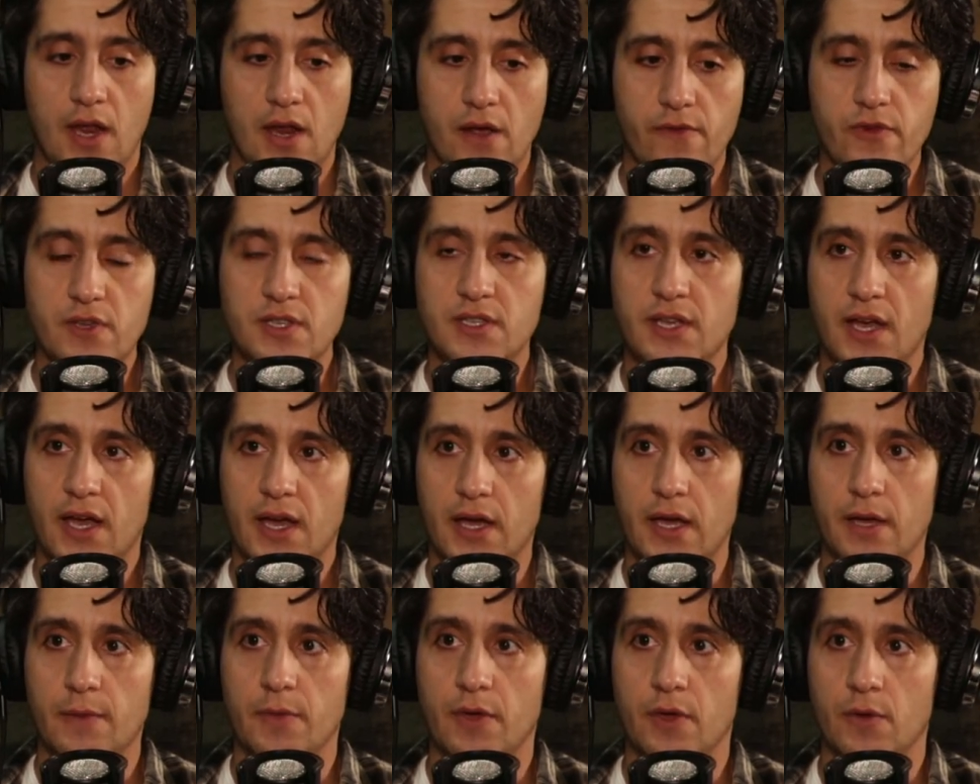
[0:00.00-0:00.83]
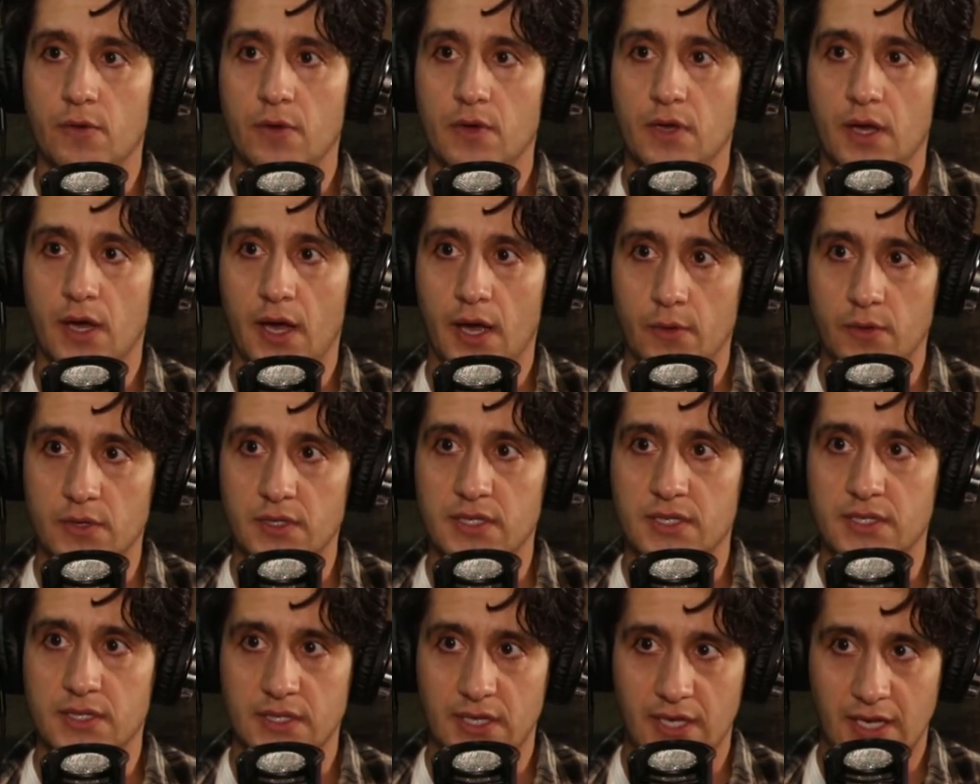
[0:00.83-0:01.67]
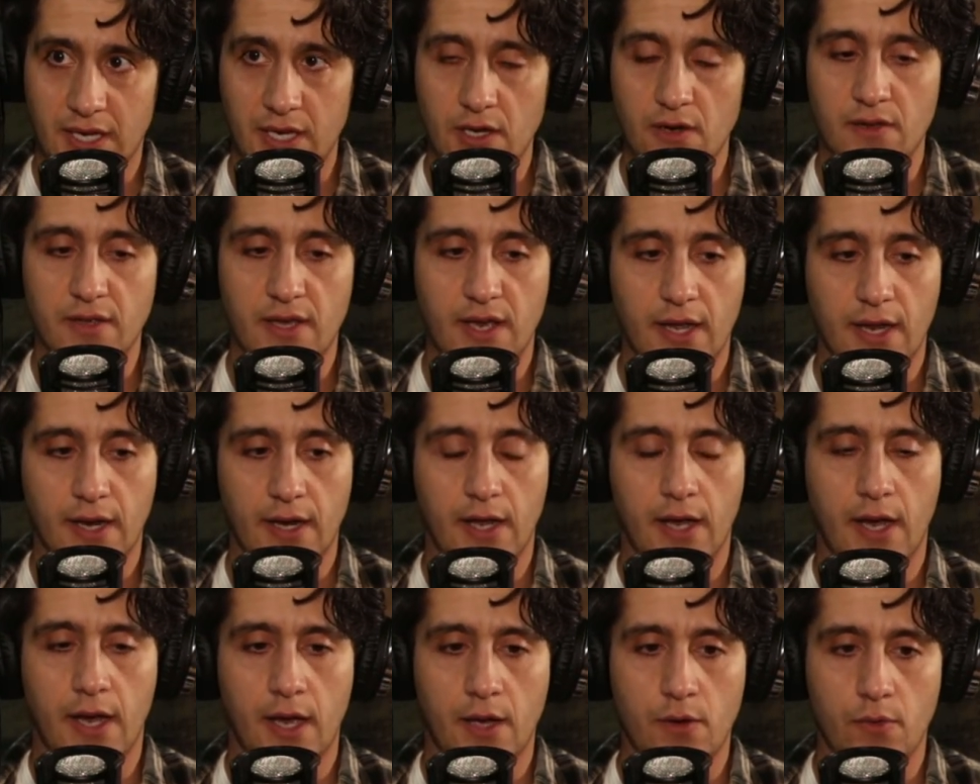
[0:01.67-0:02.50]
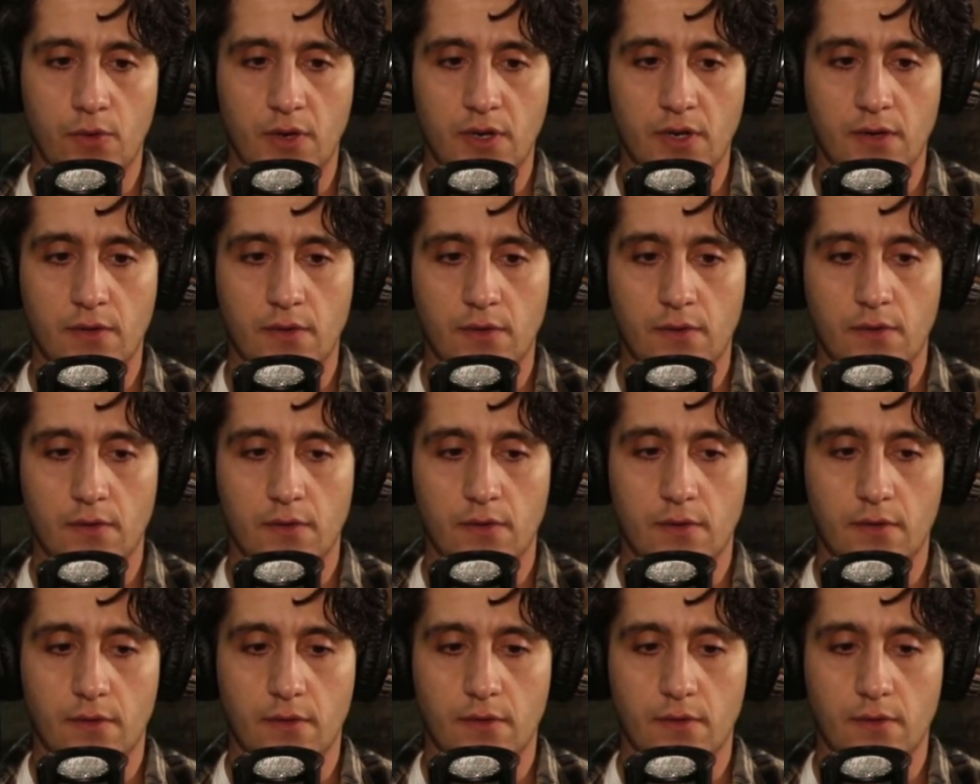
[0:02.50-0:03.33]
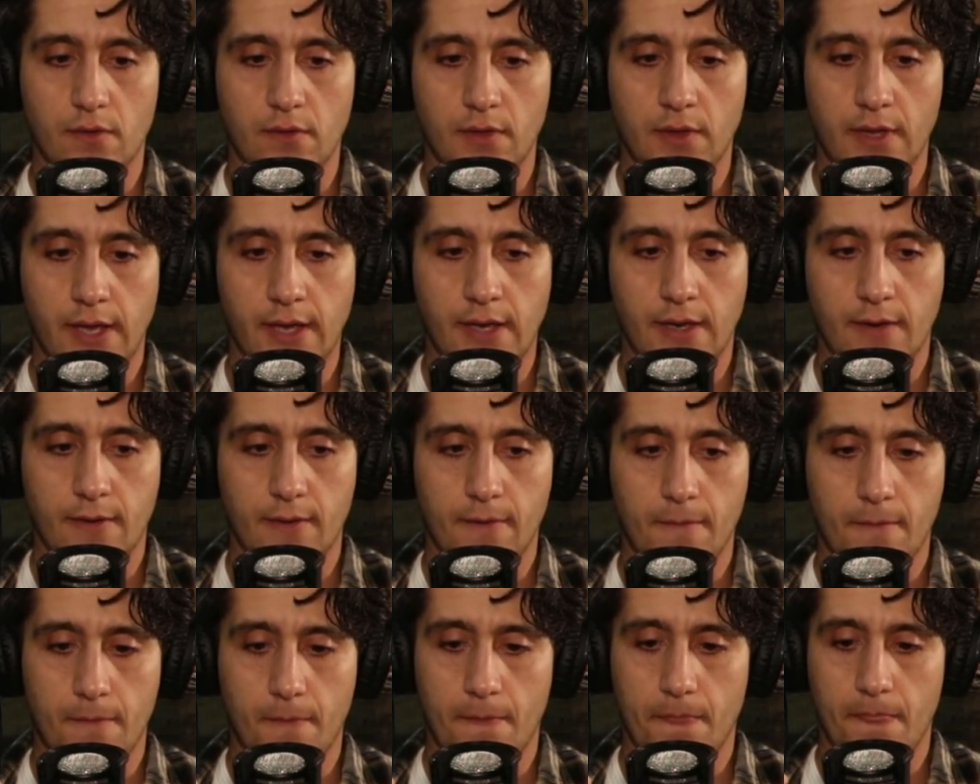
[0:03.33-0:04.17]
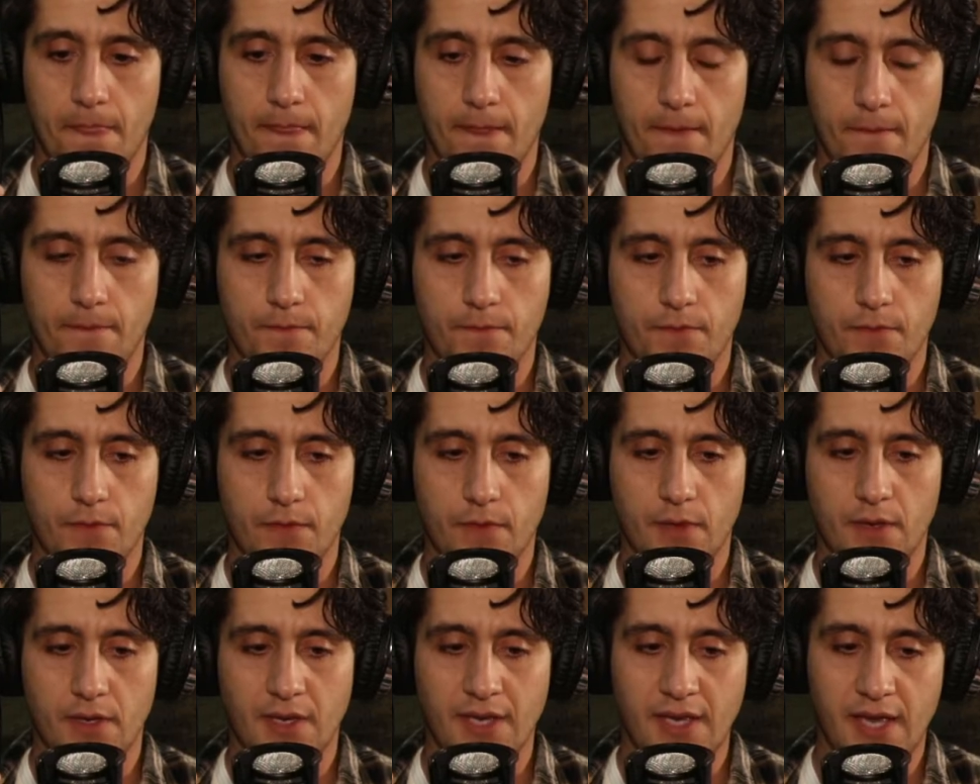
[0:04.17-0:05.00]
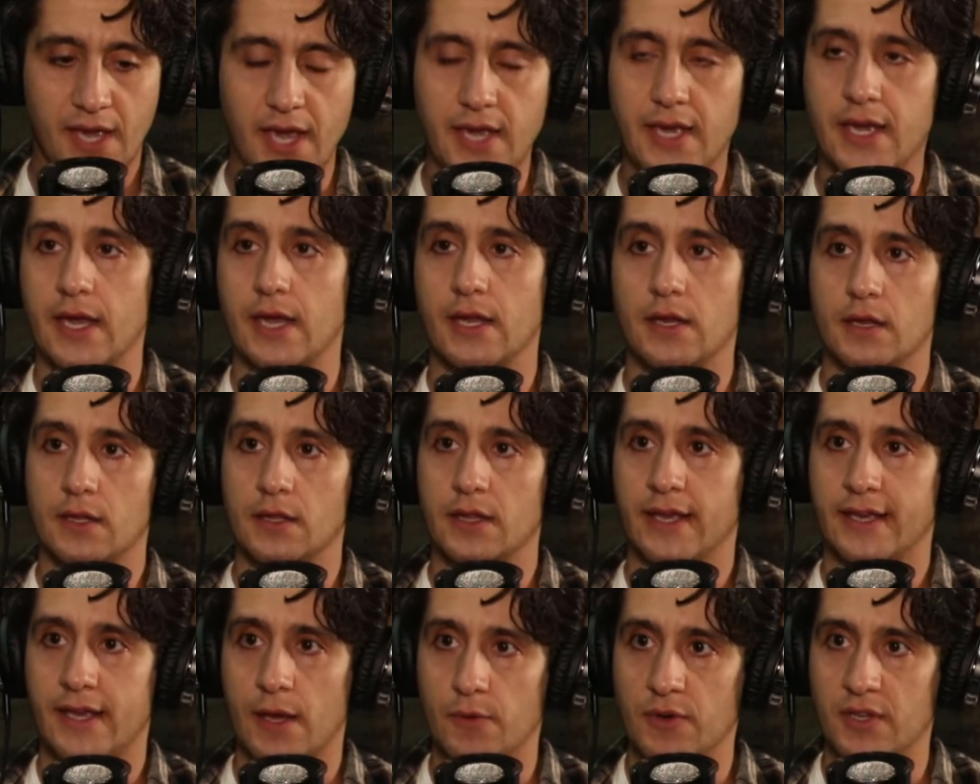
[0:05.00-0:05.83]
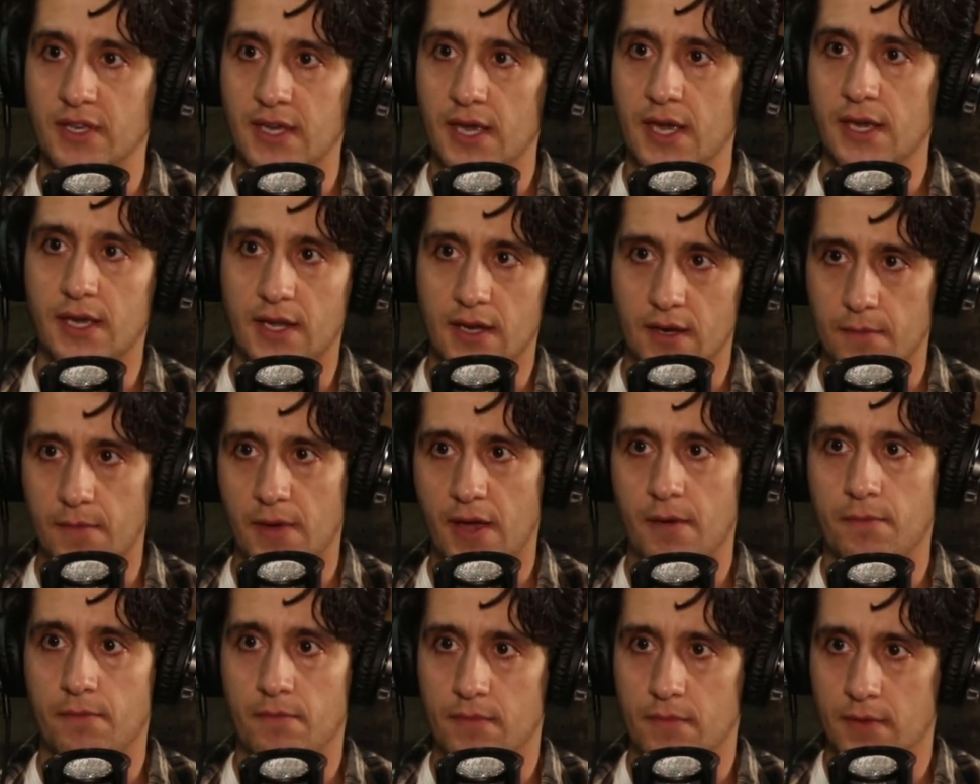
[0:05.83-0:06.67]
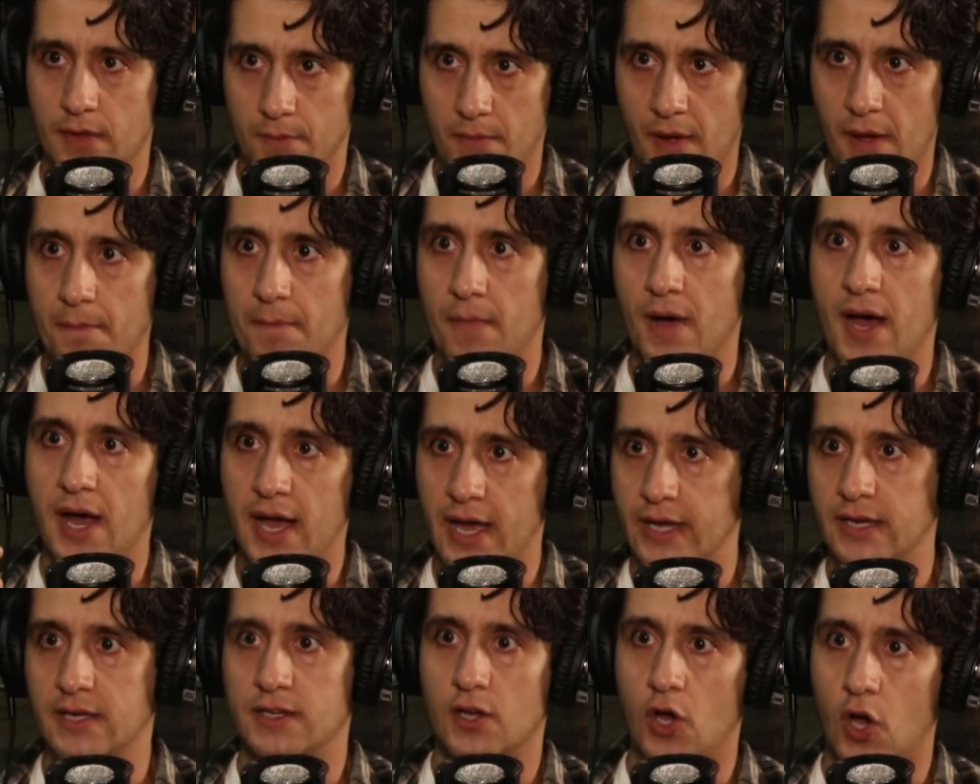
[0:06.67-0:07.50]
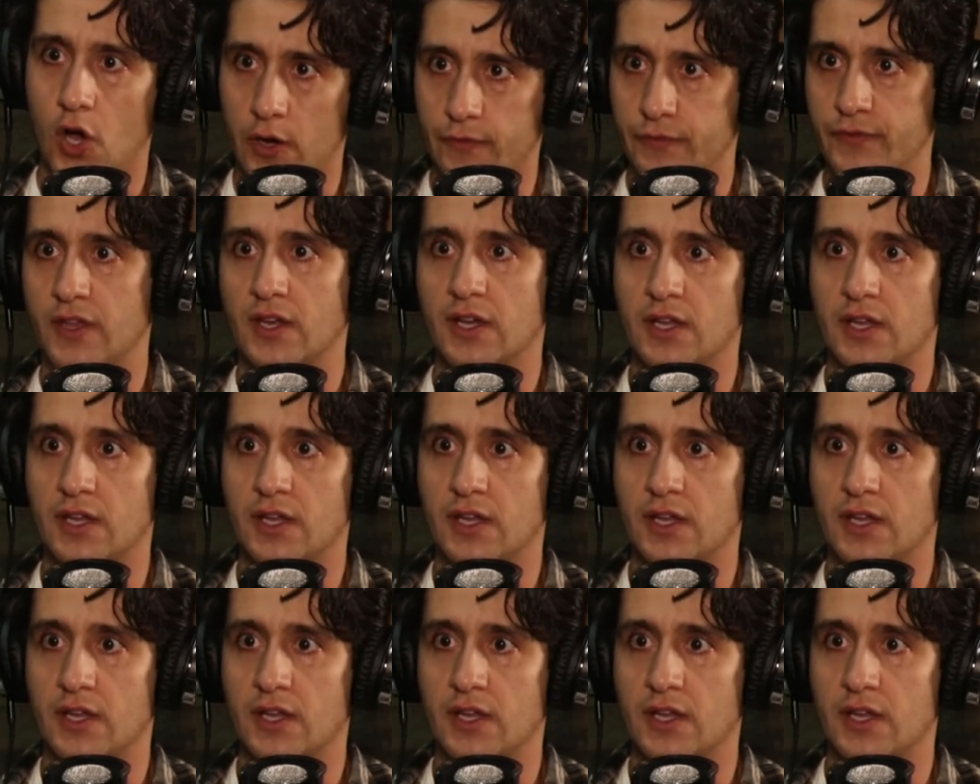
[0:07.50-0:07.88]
And every time I would hear that, I would like kick it. Like I would kick it in my mind off